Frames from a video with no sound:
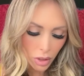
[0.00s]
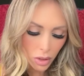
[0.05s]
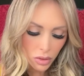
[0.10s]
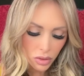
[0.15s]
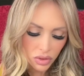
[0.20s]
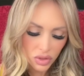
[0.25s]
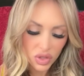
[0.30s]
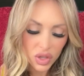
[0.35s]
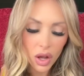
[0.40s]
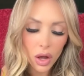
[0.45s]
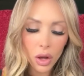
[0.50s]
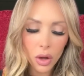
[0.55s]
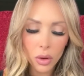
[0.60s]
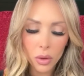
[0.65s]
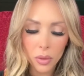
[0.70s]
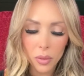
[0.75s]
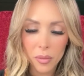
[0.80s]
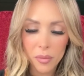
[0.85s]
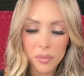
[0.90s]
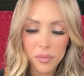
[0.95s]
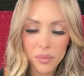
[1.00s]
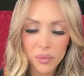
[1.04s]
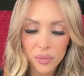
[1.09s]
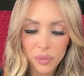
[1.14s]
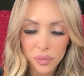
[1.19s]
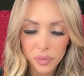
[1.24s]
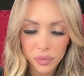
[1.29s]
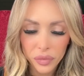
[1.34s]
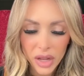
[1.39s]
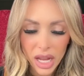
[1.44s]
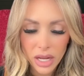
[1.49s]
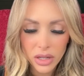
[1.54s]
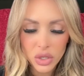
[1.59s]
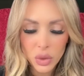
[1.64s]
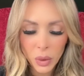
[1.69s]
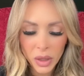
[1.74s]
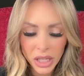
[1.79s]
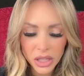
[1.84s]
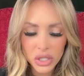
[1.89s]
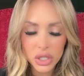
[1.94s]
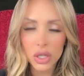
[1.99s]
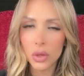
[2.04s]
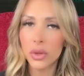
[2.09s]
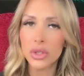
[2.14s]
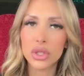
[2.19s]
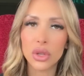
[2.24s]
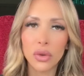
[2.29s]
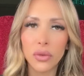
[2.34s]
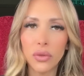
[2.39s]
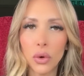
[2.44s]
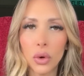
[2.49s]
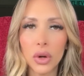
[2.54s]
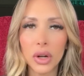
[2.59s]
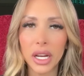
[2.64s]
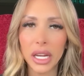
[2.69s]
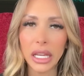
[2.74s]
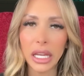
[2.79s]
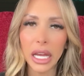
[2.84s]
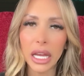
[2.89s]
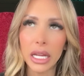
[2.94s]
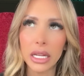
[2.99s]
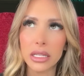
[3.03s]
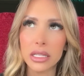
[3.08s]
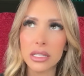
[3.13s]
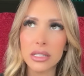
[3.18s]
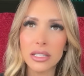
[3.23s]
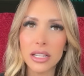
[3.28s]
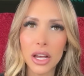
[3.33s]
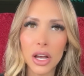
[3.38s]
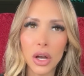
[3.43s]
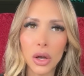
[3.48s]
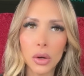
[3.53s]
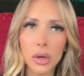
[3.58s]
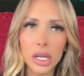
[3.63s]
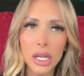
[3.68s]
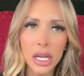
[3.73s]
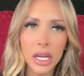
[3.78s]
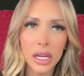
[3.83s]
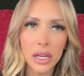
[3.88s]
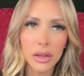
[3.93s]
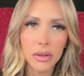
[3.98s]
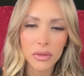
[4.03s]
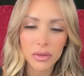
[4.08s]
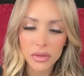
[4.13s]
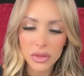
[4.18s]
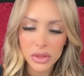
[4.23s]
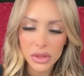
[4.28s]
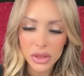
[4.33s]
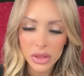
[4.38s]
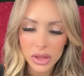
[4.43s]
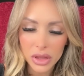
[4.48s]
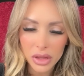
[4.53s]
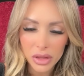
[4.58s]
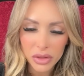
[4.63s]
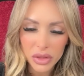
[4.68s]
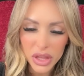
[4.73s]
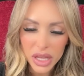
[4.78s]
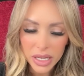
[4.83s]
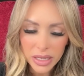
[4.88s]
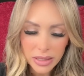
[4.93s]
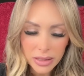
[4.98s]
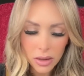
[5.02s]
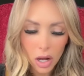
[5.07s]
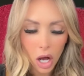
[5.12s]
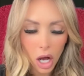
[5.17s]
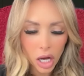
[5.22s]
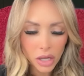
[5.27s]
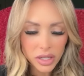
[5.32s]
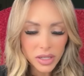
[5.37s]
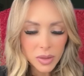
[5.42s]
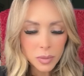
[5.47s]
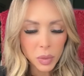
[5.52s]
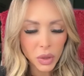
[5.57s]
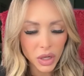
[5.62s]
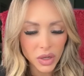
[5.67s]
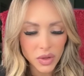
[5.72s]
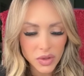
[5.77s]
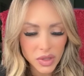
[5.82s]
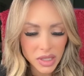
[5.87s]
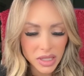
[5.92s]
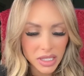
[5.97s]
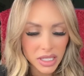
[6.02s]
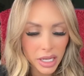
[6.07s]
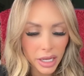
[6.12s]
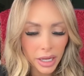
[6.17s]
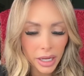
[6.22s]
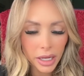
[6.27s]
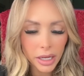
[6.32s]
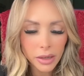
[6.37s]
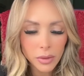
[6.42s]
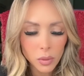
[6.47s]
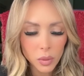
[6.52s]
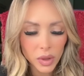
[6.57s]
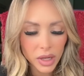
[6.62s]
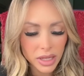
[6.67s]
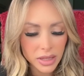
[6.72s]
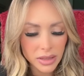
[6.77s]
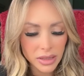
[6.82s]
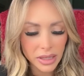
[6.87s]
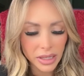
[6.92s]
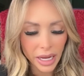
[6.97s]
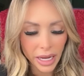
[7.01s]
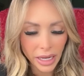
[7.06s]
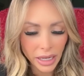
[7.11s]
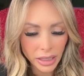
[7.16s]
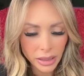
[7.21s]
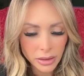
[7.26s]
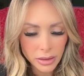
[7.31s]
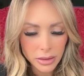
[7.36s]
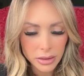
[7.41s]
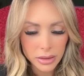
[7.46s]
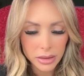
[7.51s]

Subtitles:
So, and 22 is a 4 again. So, all this person did was gain.